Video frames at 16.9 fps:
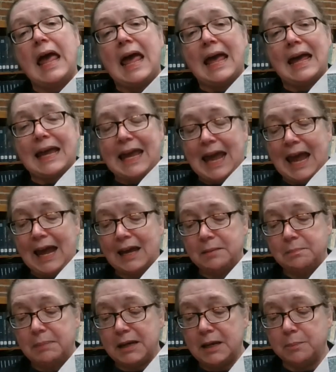It
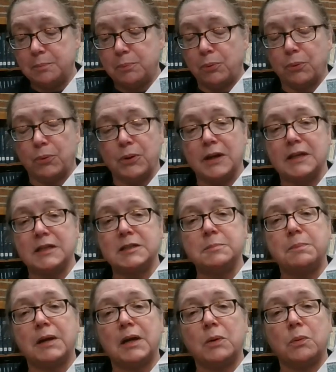can be a print,
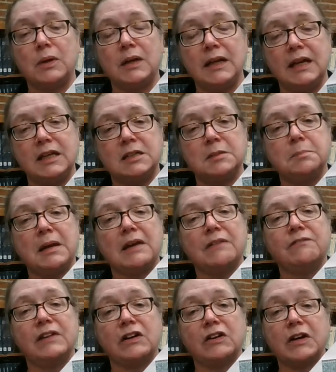but it would need to be a
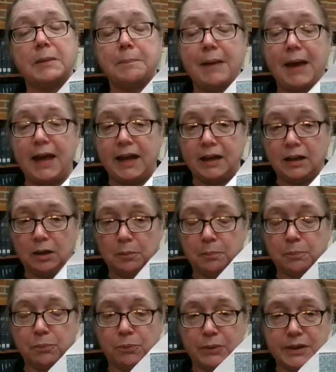very pale
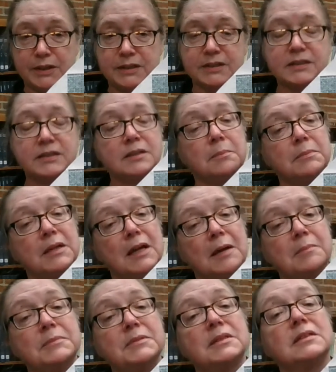print,
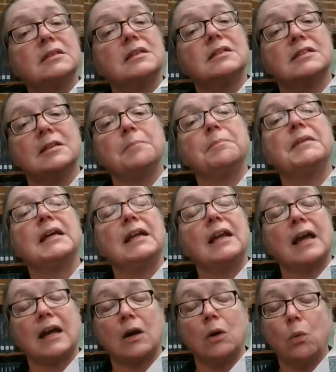sometimes something
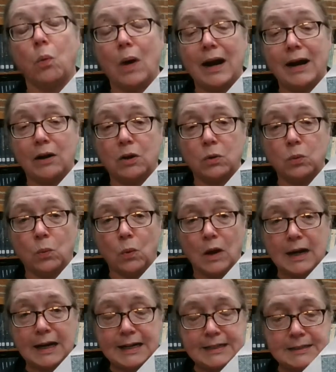like a white on
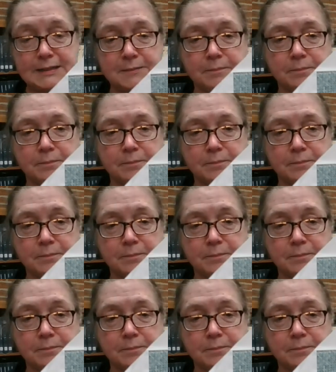white.